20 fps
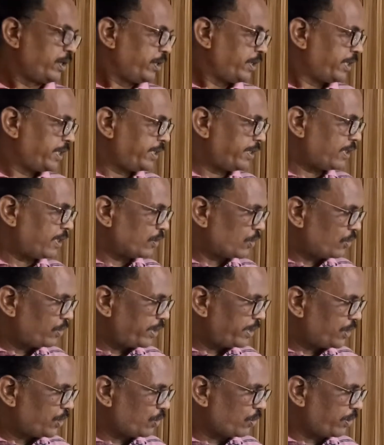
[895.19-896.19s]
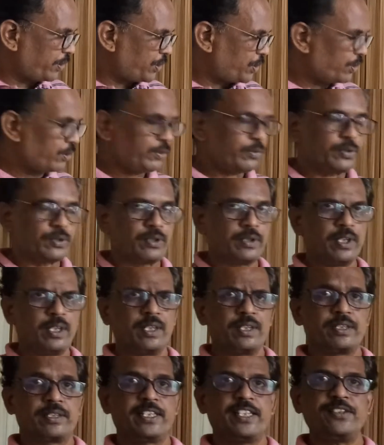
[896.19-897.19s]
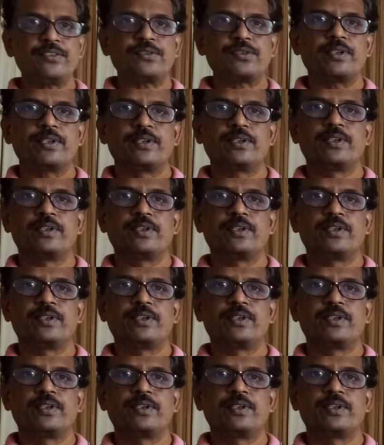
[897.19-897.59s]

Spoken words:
Here also there is no issue, since